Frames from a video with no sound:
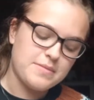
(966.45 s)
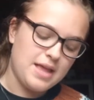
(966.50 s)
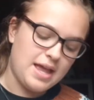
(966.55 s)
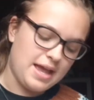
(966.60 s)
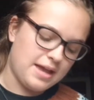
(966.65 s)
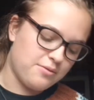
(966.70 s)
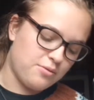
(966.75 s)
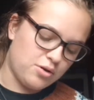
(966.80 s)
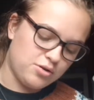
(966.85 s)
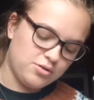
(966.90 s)

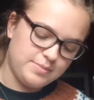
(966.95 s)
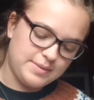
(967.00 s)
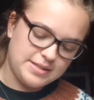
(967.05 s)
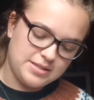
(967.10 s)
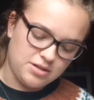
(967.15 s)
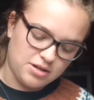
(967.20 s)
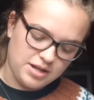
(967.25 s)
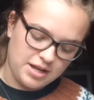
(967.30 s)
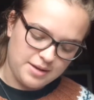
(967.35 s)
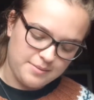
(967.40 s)
I won't be
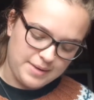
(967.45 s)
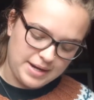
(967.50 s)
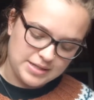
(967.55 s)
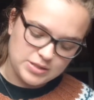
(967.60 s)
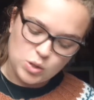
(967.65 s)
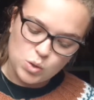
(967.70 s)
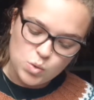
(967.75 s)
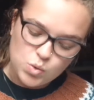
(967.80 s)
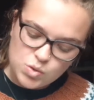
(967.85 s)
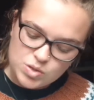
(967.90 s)
talking about
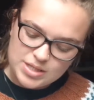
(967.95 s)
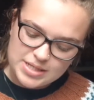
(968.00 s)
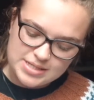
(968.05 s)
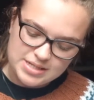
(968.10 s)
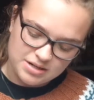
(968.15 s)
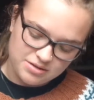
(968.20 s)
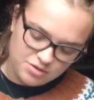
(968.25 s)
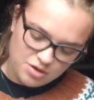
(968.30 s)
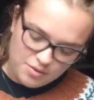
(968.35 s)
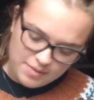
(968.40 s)
who these
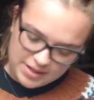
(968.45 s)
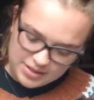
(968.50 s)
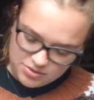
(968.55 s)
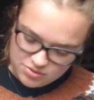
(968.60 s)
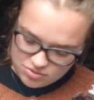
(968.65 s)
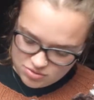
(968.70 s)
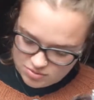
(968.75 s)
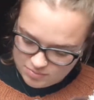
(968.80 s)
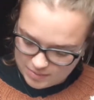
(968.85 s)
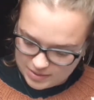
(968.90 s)
are going
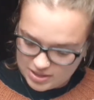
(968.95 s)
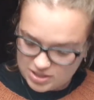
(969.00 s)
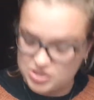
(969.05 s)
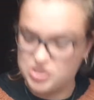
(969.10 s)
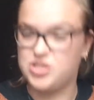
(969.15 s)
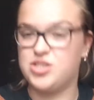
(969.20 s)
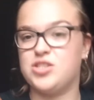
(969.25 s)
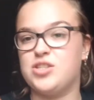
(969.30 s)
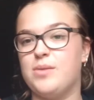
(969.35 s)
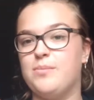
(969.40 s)
to,
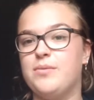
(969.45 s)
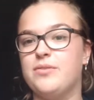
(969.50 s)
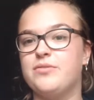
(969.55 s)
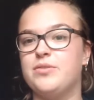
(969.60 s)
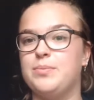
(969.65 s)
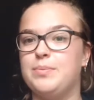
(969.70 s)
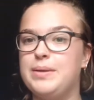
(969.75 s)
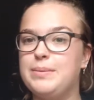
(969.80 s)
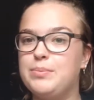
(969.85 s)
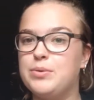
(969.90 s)
because some of the
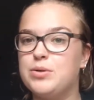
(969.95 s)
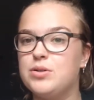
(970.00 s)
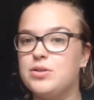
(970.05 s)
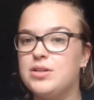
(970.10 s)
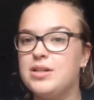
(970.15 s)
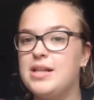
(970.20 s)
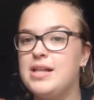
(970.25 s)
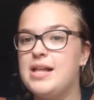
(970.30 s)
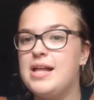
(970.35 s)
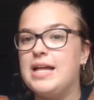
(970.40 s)

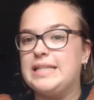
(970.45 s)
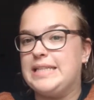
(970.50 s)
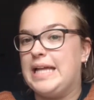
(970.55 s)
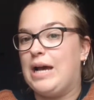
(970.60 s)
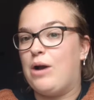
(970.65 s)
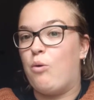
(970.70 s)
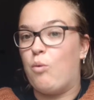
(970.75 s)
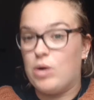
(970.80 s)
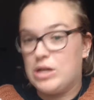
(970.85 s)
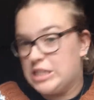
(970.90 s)
people
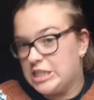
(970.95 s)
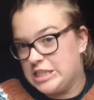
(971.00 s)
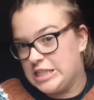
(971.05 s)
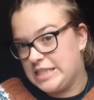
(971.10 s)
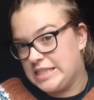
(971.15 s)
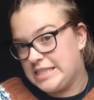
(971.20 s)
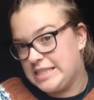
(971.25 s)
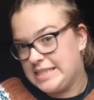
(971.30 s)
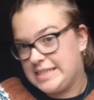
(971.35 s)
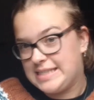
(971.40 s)
that watch
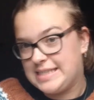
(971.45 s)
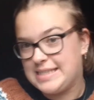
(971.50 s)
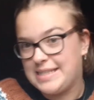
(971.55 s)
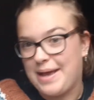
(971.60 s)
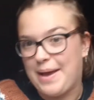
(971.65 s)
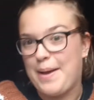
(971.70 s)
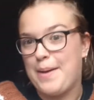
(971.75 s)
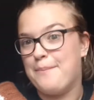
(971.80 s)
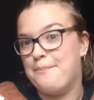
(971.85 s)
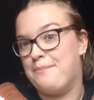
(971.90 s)
this,
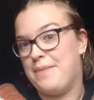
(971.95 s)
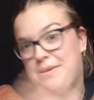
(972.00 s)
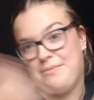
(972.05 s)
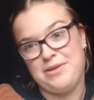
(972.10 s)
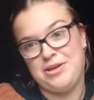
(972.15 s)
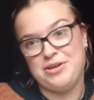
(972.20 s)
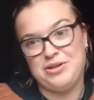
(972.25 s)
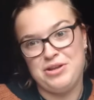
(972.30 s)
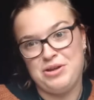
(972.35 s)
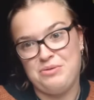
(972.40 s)
maybe
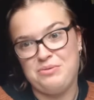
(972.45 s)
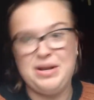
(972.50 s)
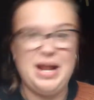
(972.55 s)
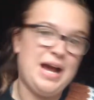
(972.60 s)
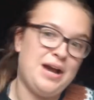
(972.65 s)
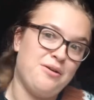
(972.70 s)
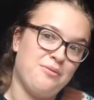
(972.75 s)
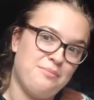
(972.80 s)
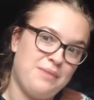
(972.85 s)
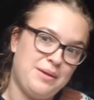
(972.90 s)
you know
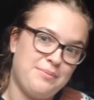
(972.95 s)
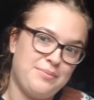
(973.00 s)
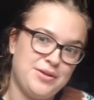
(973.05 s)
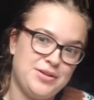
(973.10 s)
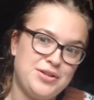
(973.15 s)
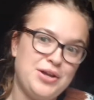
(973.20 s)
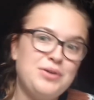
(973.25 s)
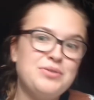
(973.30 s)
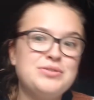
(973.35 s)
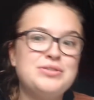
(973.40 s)
now, maybe you
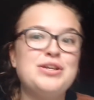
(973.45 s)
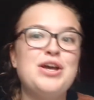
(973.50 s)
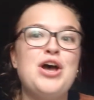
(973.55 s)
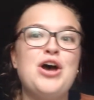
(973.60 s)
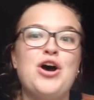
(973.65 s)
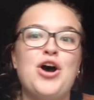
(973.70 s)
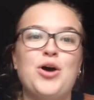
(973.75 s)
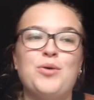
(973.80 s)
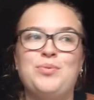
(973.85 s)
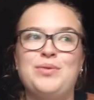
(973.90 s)
don't.
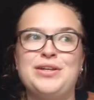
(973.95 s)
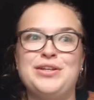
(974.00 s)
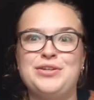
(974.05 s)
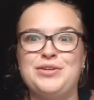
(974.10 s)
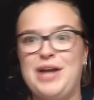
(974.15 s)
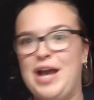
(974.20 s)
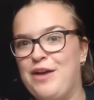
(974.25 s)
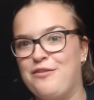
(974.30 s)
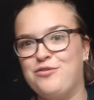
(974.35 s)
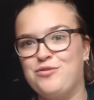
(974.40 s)
Hopefully you
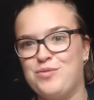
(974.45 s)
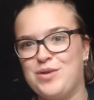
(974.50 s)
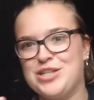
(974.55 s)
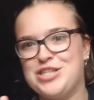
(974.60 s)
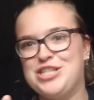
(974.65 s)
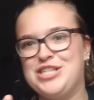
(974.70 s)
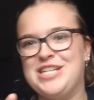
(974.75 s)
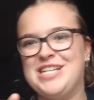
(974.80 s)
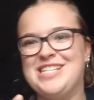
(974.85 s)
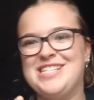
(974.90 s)
haven't
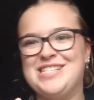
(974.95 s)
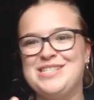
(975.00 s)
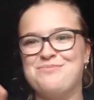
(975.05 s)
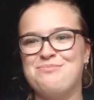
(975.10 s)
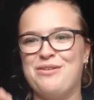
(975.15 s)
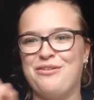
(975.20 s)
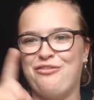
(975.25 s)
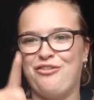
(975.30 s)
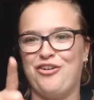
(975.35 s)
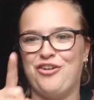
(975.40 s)
watched this
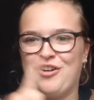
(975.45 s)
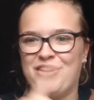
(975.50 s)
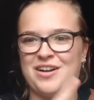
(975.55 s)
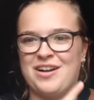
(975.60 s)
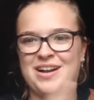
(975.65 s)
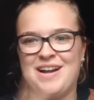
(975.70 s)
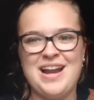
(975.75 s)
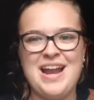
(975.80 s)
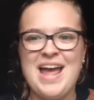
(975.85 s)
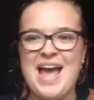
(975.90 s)
before
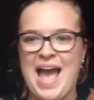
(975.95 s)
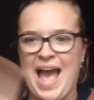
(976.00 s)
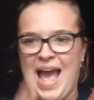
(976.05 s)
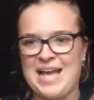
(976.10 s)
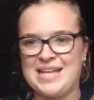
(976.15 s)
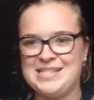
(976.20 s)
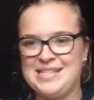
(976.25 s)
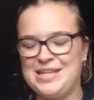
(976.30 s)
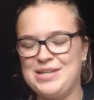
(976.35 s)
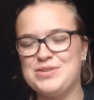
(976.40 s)

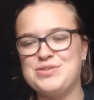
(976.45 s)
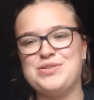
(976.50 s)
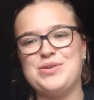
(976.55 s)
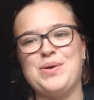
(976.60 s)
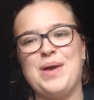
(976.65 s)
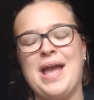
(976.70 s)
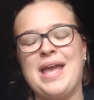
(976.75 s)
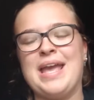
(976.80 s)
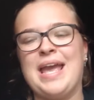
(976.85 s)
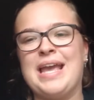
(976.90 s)
I see you, so
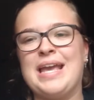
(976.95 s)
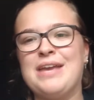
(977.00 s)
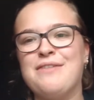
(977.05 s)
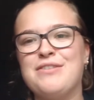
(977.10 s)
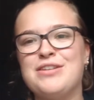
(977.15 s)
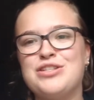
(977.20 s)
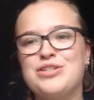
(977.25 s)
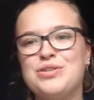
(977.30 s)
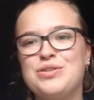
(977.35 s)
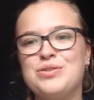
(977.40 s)
I can give
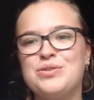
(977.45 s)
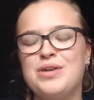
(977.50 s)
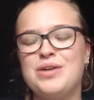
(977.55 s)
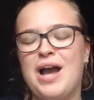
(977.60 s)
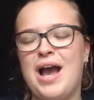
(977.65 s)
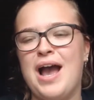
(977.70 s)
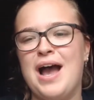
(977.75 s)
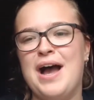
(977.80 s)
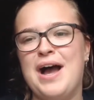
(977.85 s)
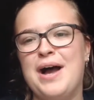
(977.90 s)
it to you.
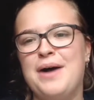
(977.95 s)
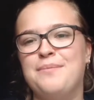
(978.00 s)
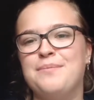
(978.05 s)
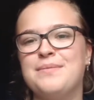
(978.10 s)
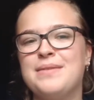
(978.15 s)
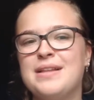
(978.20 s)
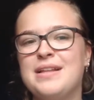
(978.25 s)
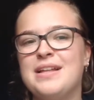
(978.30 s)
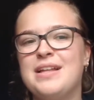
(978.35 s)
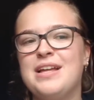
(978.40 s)

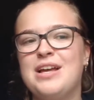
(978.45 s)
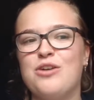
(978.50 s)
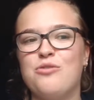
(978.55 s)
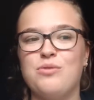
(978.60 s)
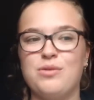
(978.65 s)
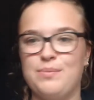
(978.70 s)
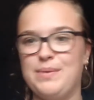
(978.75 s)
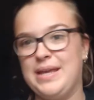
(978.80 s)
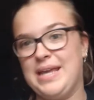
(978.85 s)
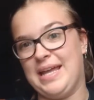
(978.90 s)

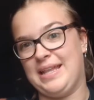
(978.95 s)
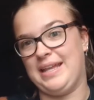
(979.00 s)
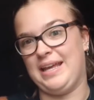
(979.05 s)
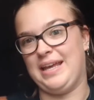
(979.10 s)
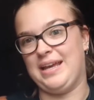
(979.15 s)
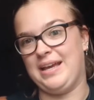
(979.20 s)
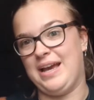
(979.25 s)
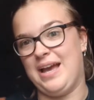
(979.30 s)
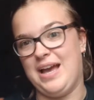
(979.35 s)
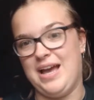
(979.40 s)
Will be
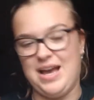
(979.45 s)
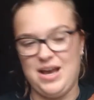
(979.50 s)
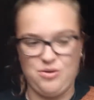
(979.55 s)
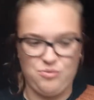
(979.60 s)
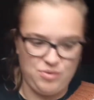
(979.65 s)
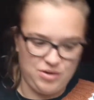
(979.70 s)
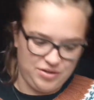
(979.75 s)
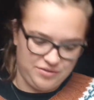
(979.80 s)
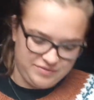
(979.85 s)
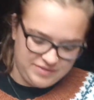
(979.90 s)
getting
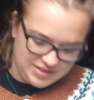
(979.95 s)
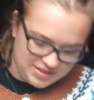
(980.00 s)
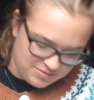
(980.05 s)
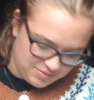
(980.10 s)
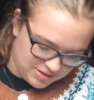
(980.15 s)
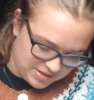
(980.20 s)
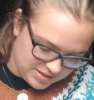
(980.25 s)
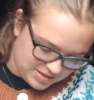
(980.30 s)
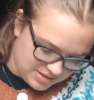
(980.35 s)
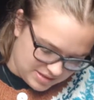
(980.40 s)
one of these
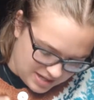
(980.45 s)
ones.